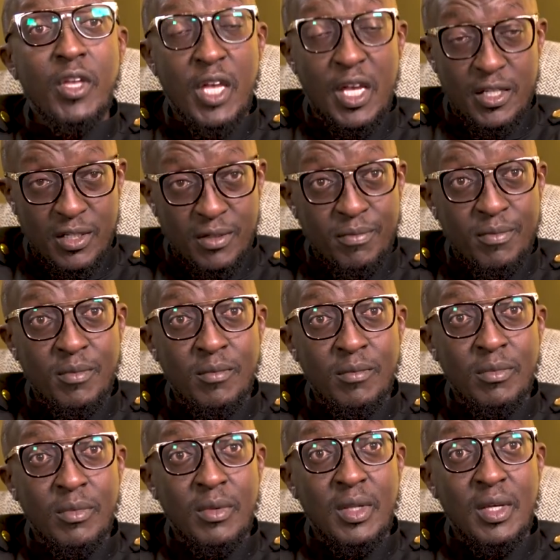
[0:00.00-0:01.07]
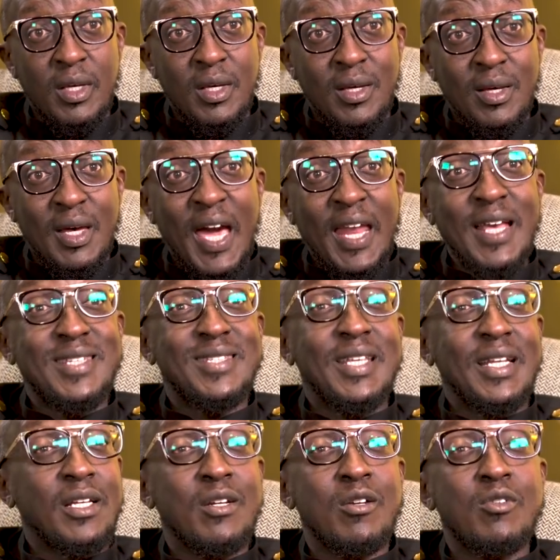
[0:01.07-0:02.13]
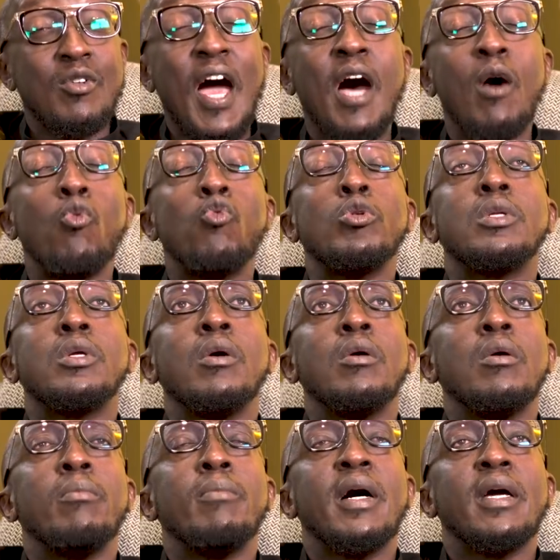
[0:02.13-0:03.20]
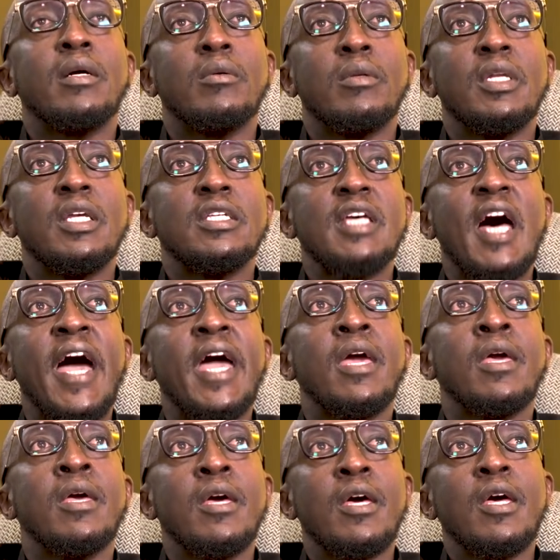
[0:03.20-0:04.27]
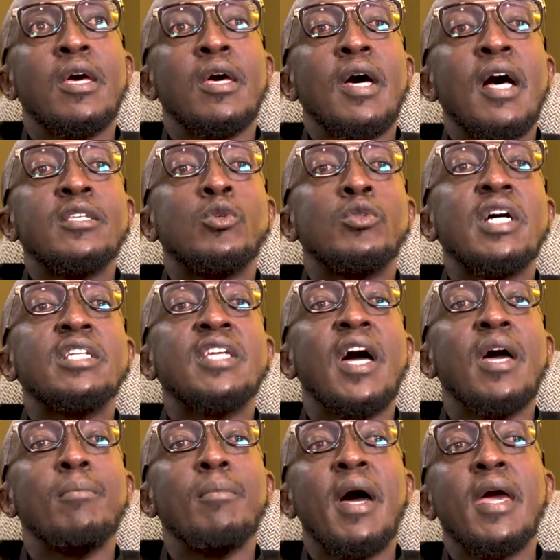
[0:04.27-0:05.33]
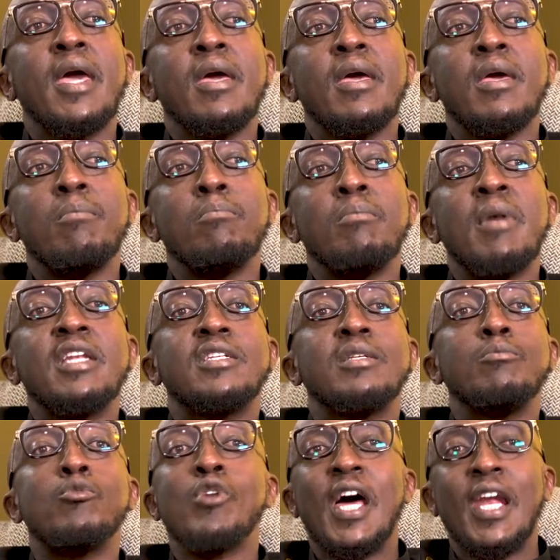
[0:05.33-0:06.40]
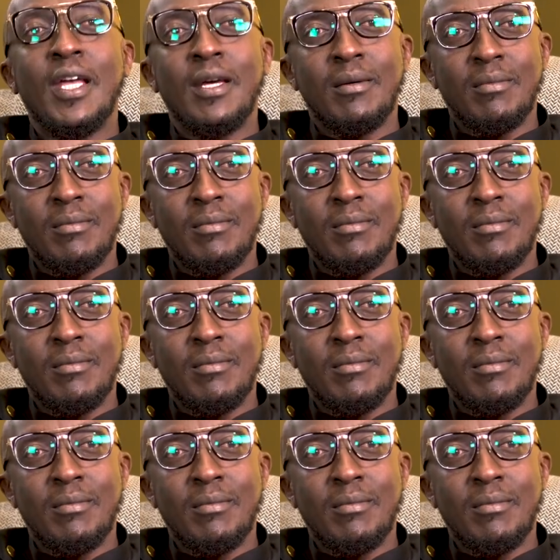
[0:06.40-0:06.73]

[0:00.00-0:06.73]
Yes. And oh my goodness. So that time I met Murale.